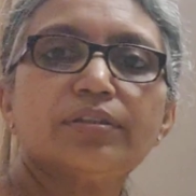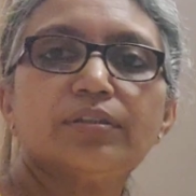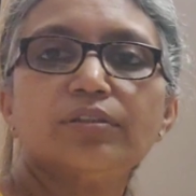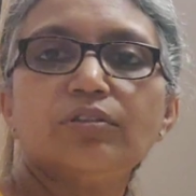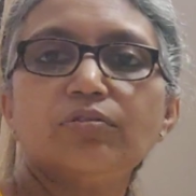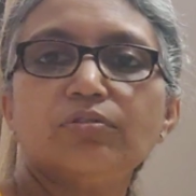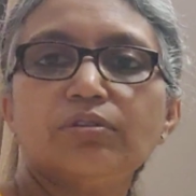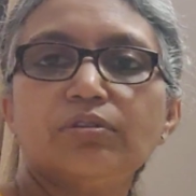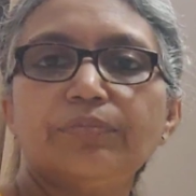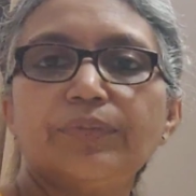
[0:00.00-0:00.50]
is
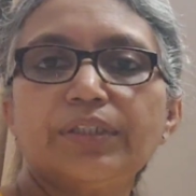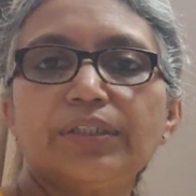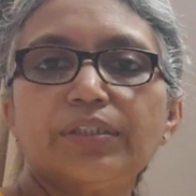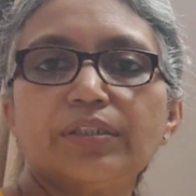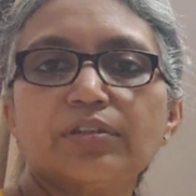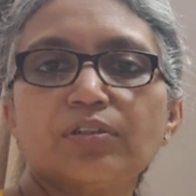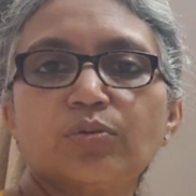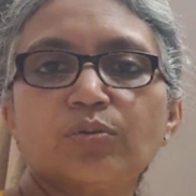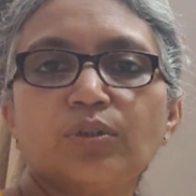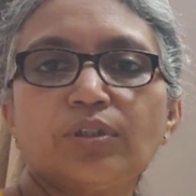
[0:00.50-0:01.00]
Newton
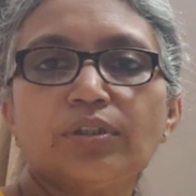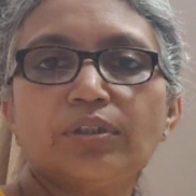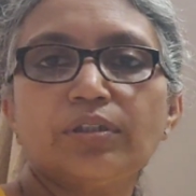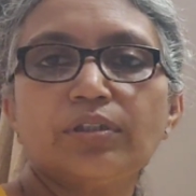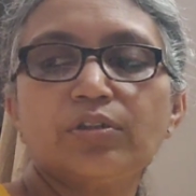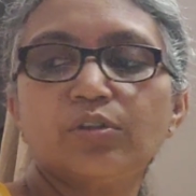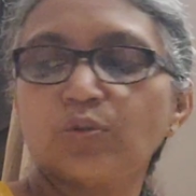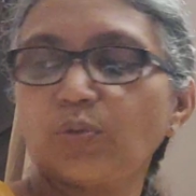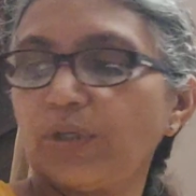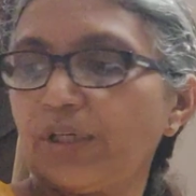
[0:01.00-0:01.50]
meter
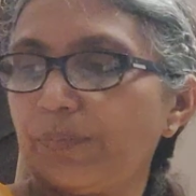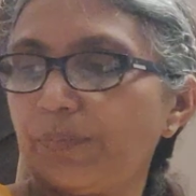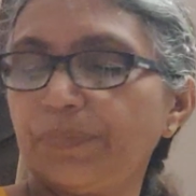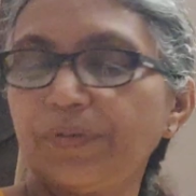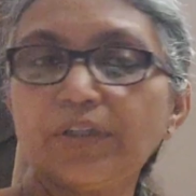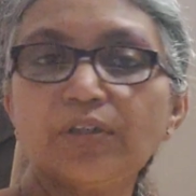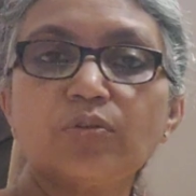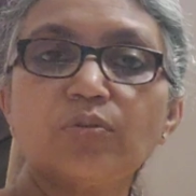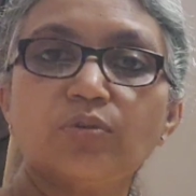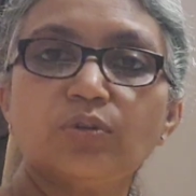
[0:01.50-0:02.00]
square
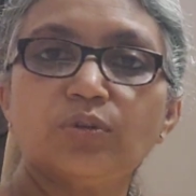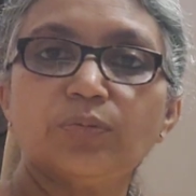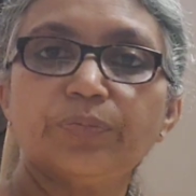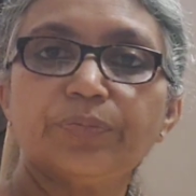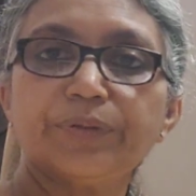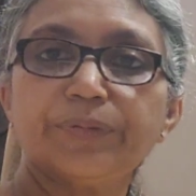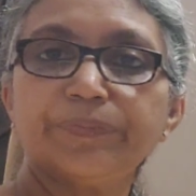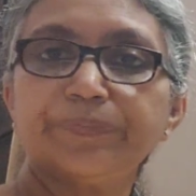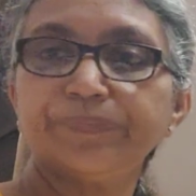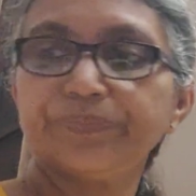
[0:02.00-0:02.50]
per Coulomb.
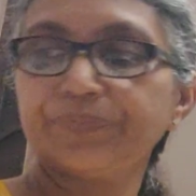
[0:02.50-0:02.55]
